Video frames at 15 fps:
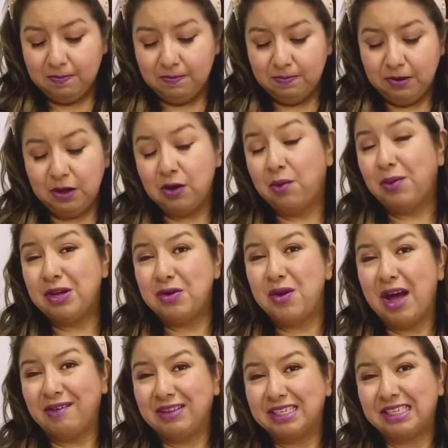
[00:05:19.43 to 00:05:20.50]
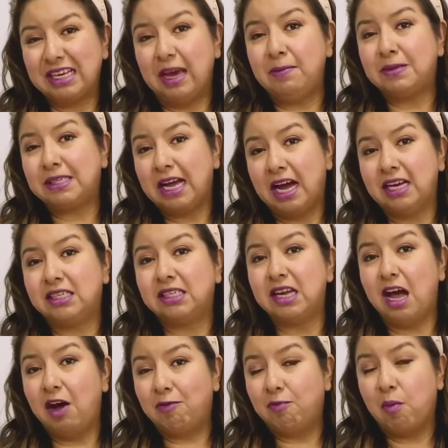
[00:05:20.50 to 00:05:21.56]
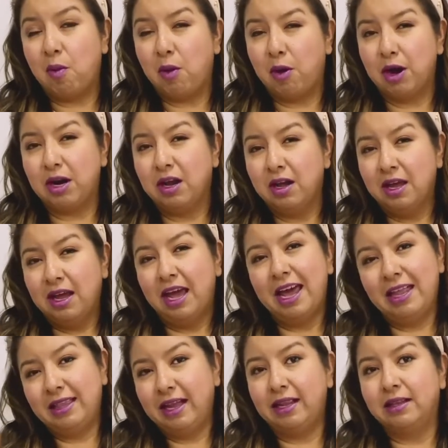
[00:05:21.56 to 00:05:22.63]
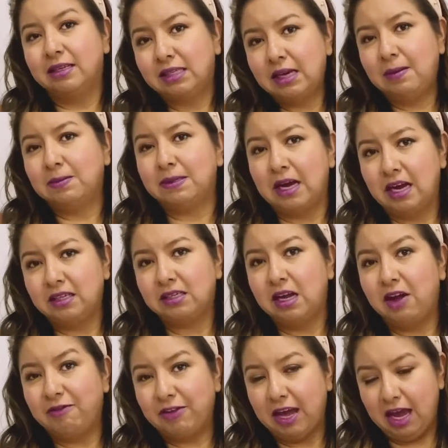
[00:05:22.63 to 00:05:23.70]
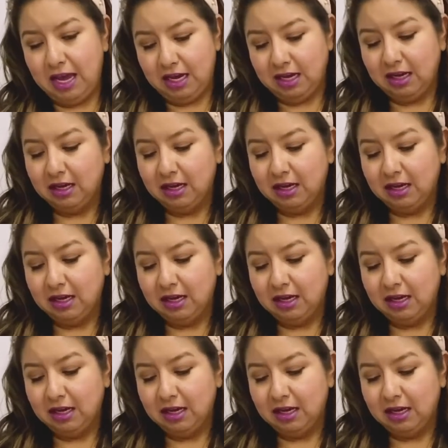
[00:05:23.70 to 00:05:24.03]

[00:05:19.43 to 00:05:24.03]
When you have the same size of board and then the same size of cake.